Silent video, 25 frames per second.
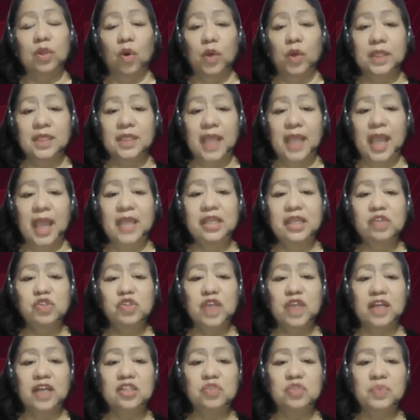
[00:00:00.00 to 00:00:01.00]
on any
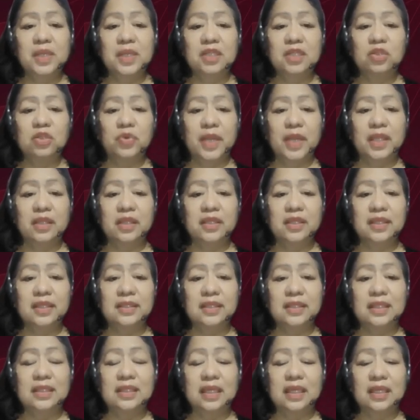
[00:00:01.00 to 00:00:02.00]
judgment
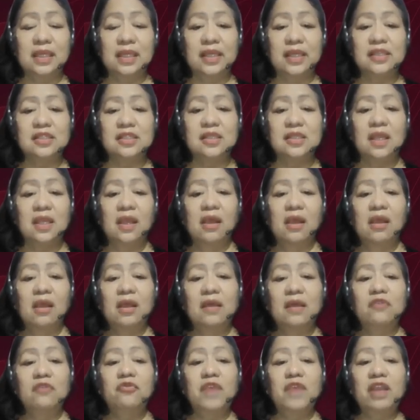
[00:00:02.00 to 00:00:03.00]
rendered in the case
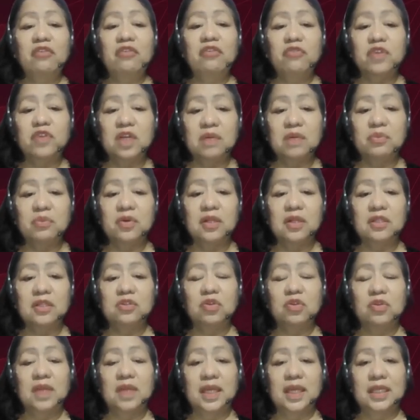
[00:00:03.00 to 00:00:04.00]
favorable
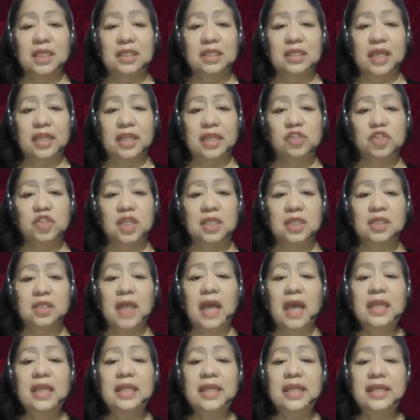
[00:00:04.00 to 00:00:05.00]
to the indigent
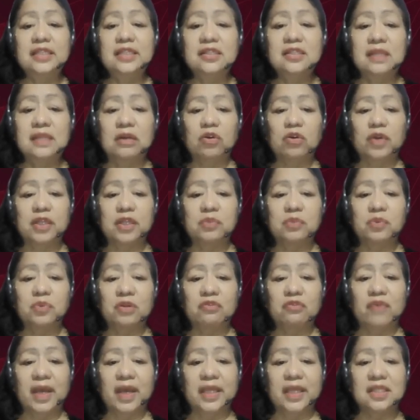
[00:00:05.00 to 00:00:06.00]
unless the court
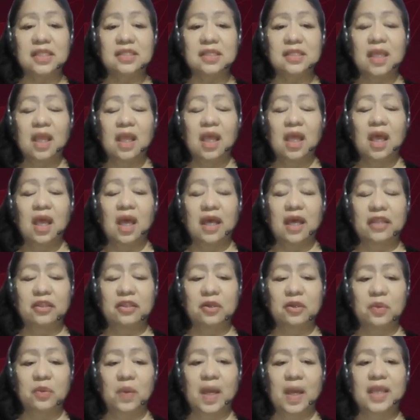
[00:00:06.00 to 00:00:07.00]
provides
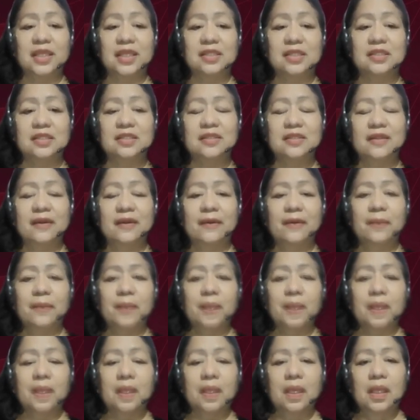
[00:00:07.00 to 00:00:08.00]
otherwise.
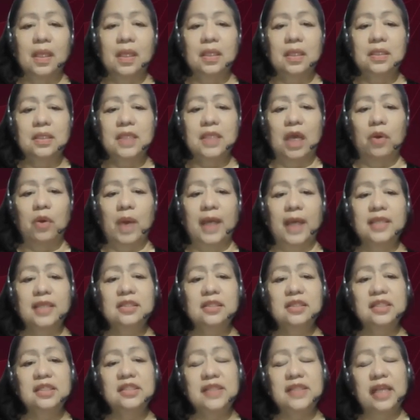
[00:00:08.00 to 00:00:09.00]
Now,
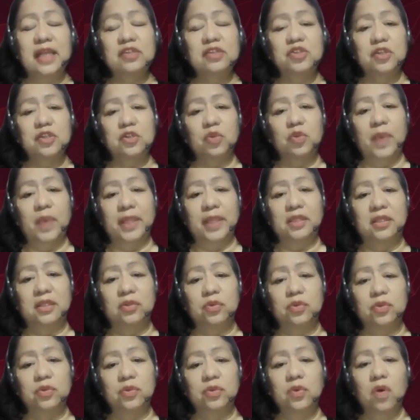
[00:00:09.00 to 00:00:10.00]
under Section
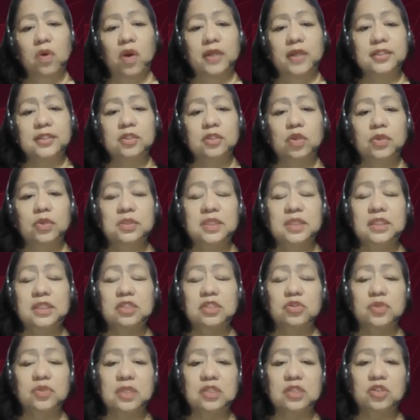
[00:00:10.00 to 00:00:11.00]
22, on
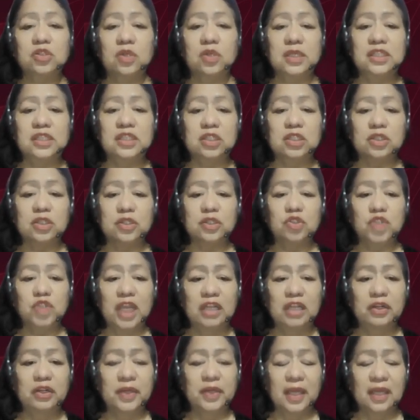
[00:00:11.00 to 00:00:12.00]
notice to the Solicitor
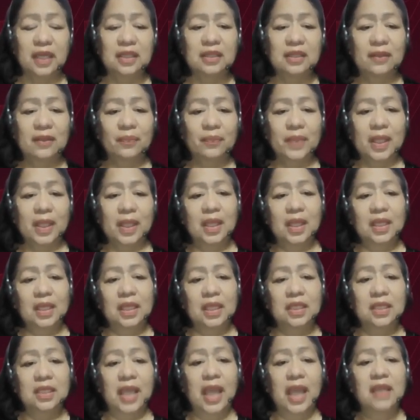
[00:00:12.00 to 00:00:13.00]
General,
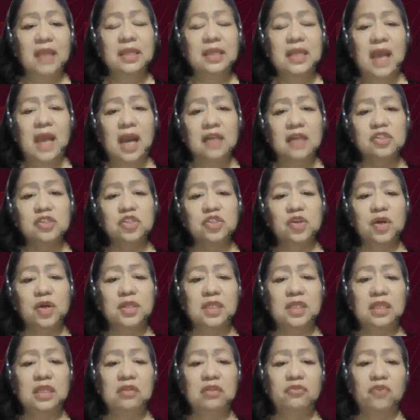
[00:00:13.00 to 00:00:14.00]
in any
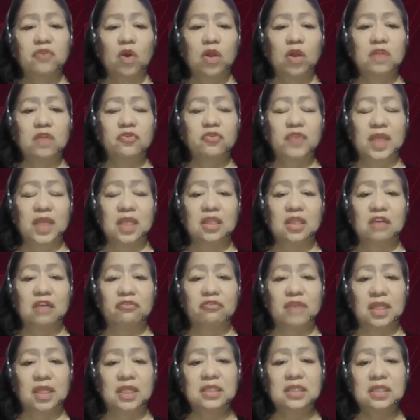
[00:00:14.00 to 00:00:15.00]
action involving the
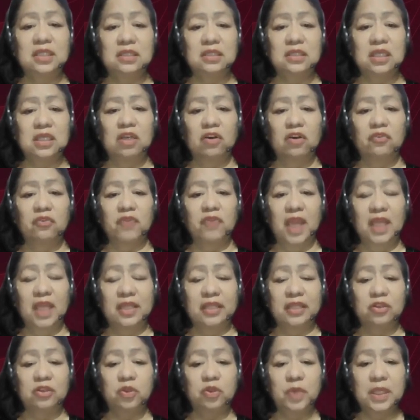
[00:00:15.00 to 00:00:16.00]
validity of
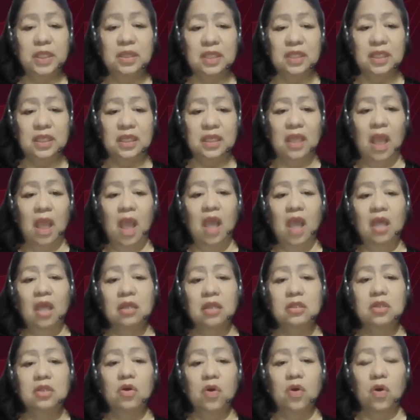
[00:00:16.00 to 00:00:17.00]
any treaty,
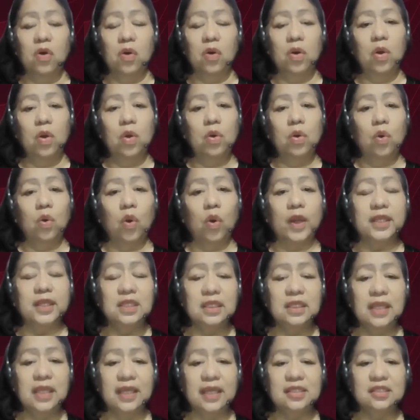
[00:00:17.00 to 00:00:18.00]
law,
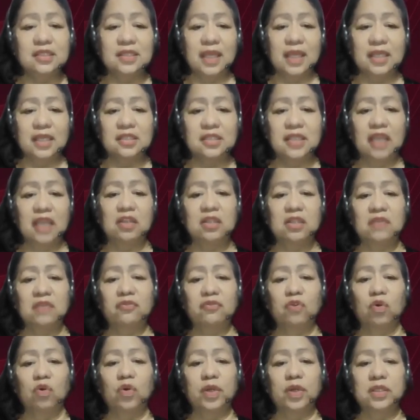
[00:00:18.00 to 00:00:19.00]
ordinance, executive
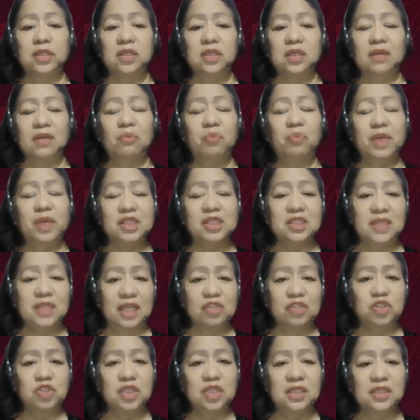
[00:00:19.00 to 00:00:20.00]
order,
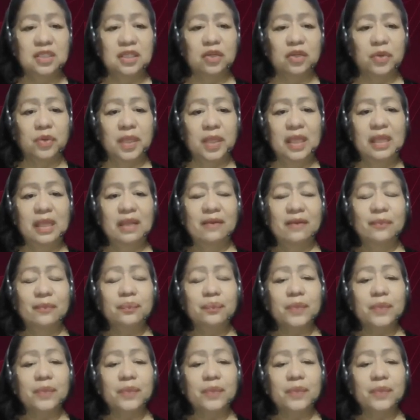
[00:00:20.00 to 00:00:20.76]
presidential decree,